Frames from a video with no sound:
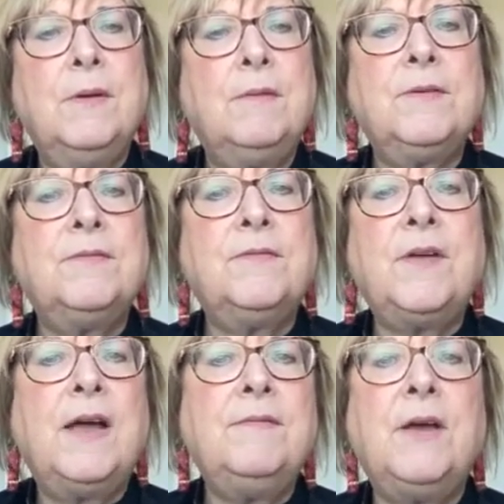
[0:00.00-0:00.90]
Over
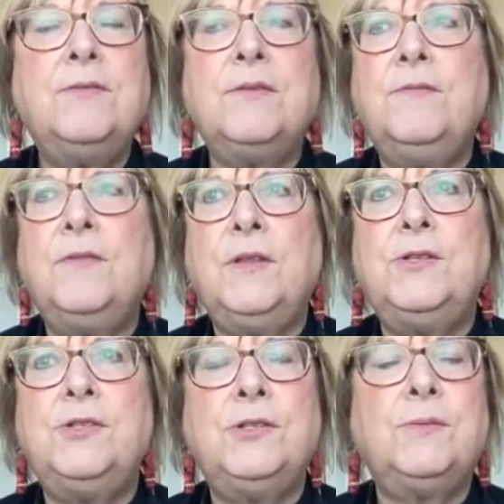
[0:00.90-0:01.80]
500
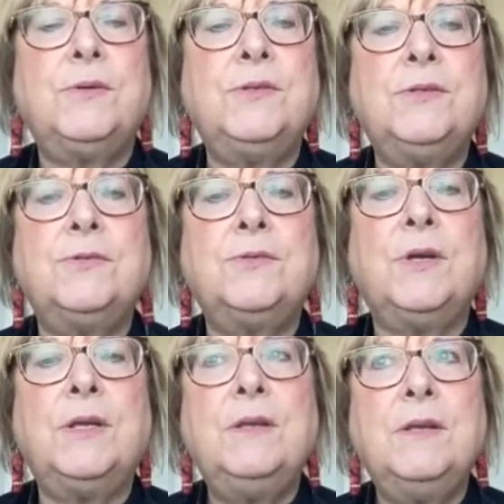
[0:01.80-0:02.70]
villages were
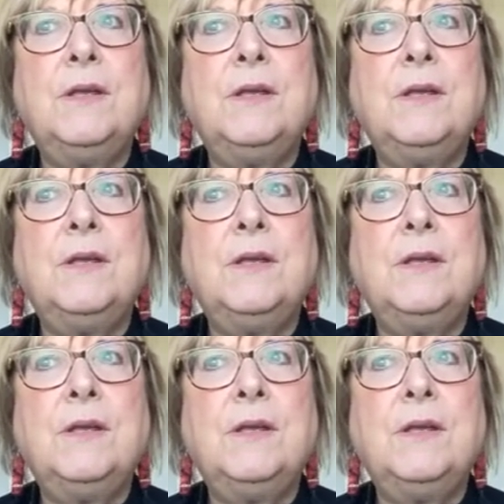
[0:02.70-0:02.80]
destroyed.